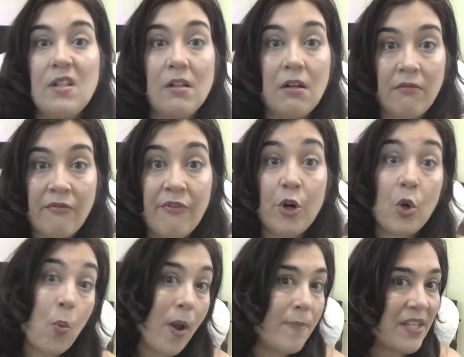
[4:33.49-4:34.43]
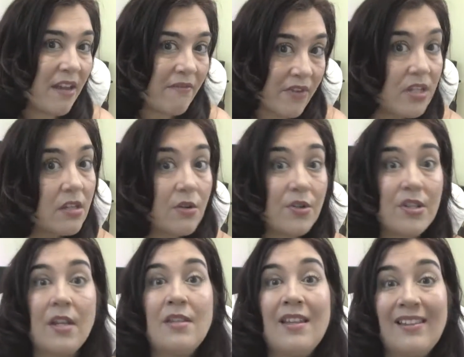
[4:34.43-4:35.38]
to convert website visitors
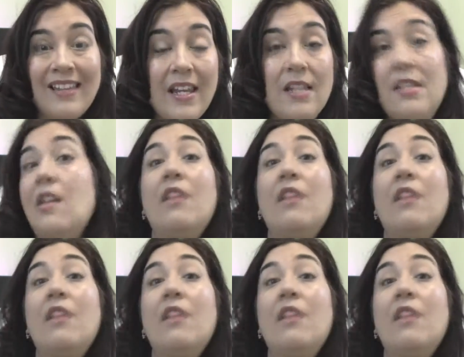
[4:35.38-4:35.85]
into leads.